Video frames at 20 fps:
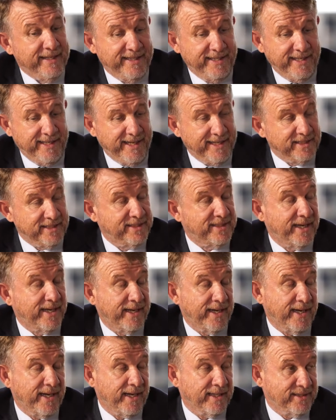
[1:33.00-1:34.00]
Yes,
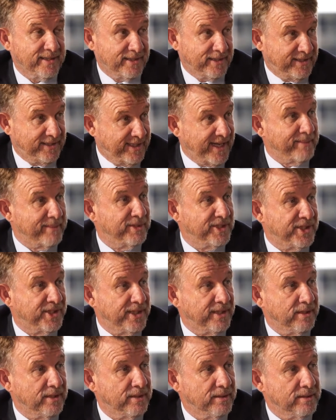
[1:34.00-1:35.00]
they are
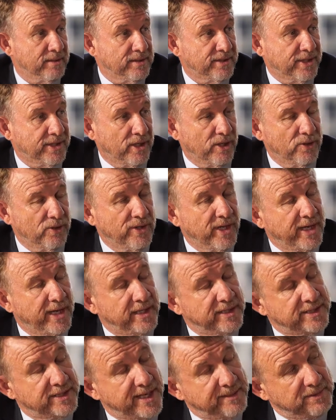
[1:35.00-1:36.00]
damaging. So
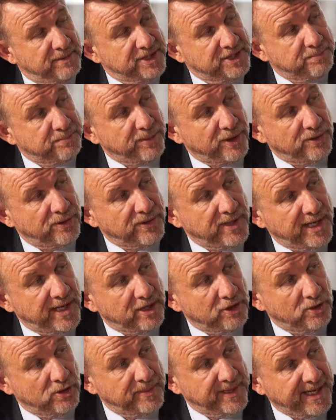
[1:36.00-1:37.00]
they damage both
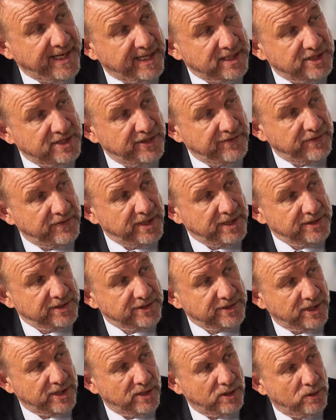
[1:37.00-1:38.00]
economic activity,
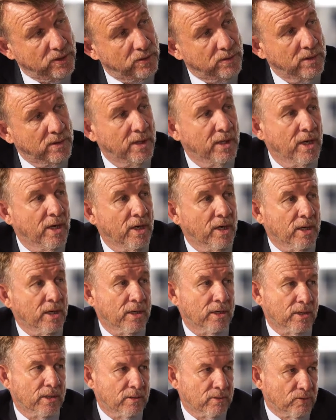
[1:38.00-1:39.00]
so
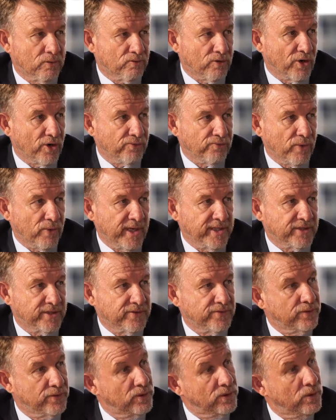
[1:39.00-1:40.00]
growth rates
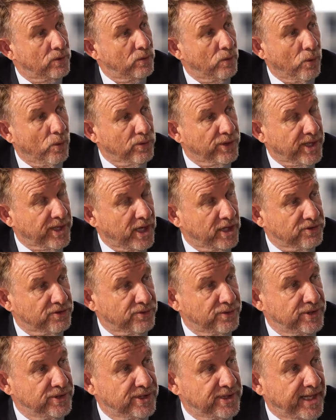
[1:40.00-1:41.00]
for all the
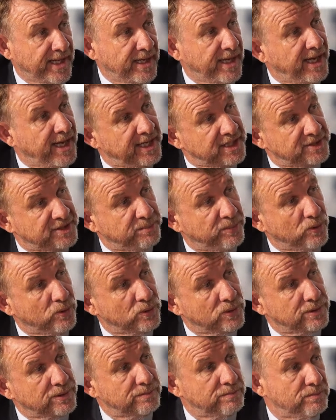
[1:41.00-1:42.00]
countries that
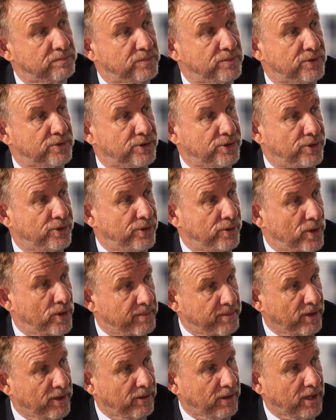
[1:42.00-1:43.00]
export to
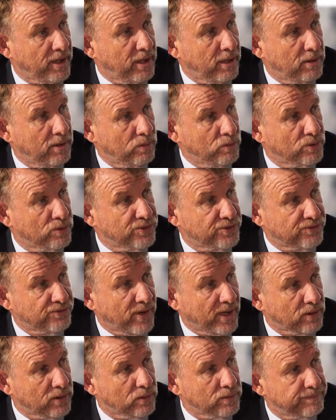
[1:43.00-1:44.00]
America will
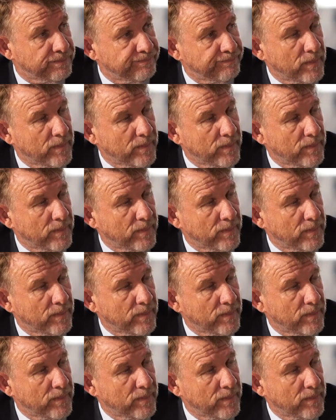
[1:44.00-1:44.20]
struggle.